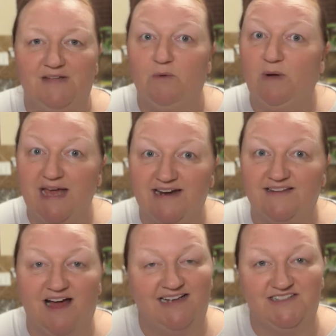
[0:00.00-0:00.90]
We got a
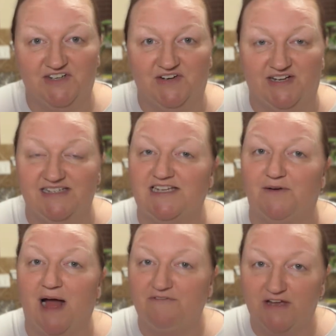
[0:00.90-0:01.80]
lot done, so
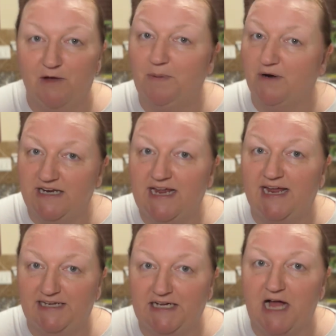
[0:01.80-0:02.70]
I feel pretty
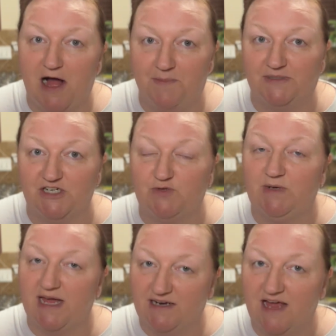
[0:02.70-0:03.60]
dang accomplished. We
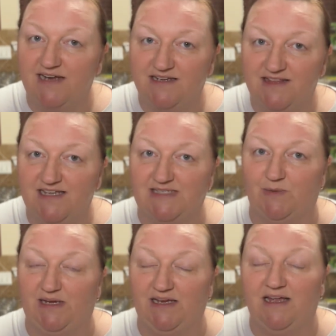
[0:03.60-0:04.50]
got a lot done this
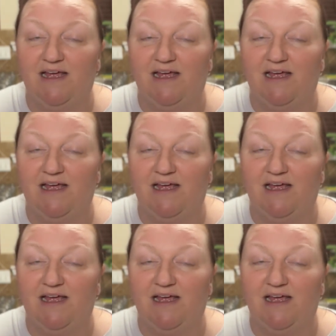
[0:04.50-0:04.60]
week.